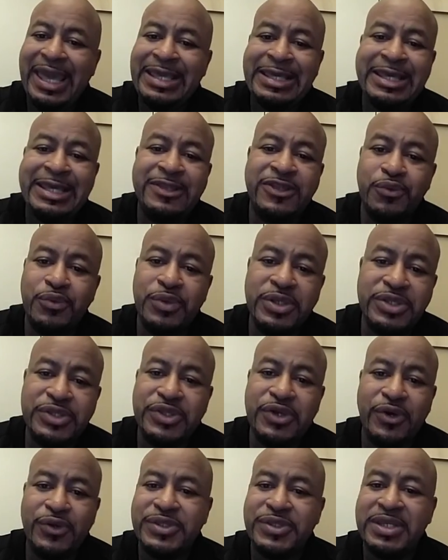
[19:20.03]
and get the
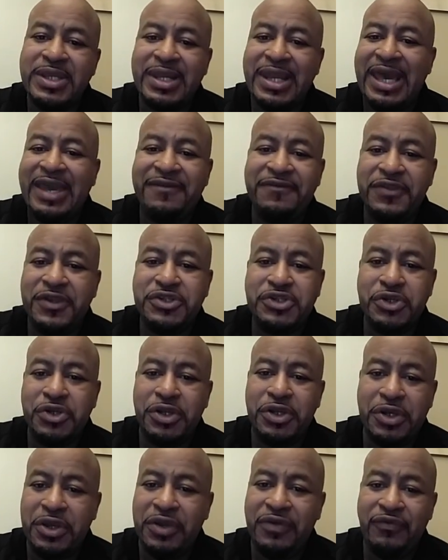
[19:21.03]
results in life that
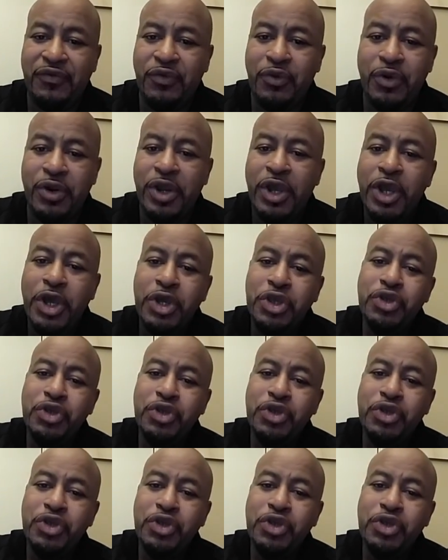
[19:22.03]
you're looking for.